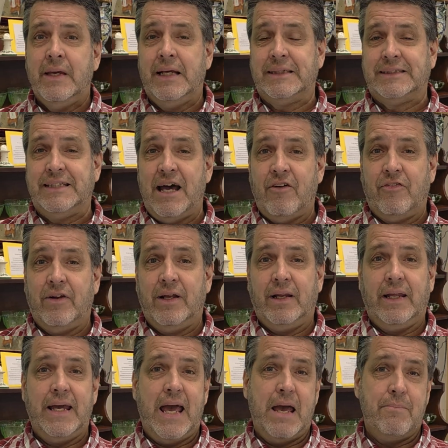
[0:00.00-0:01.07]
It's
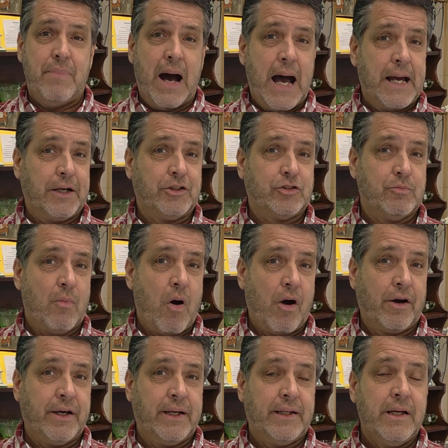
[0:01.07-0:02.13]
definitely a buyer's
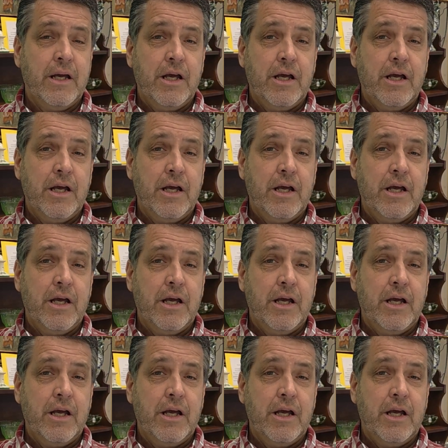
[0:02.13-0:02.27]
market.